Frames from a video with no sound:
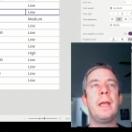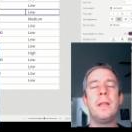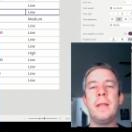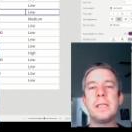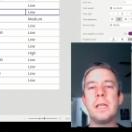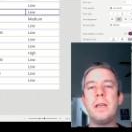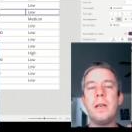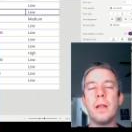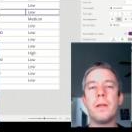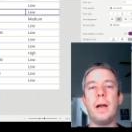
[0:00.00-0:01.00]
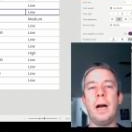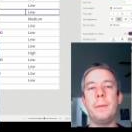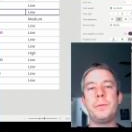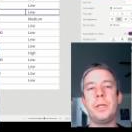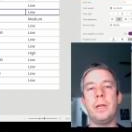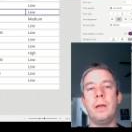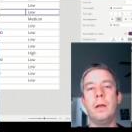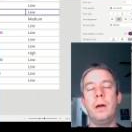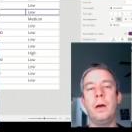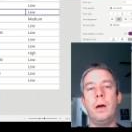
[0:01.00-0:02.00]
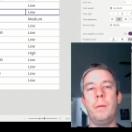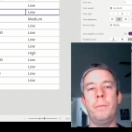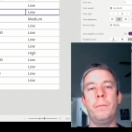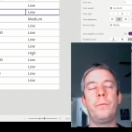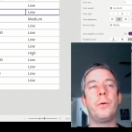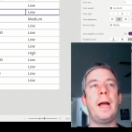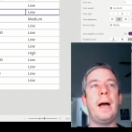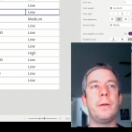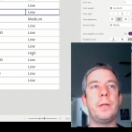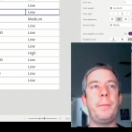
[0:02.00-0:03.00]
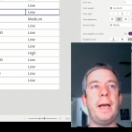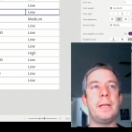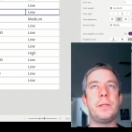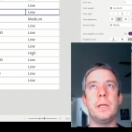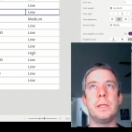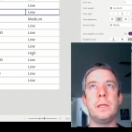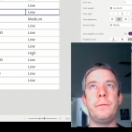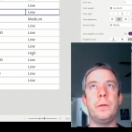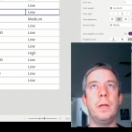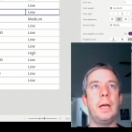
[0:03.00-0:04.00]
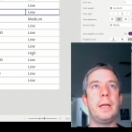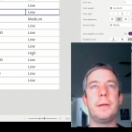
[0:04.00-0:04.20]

That's another option um, for how to patch this if you'd like.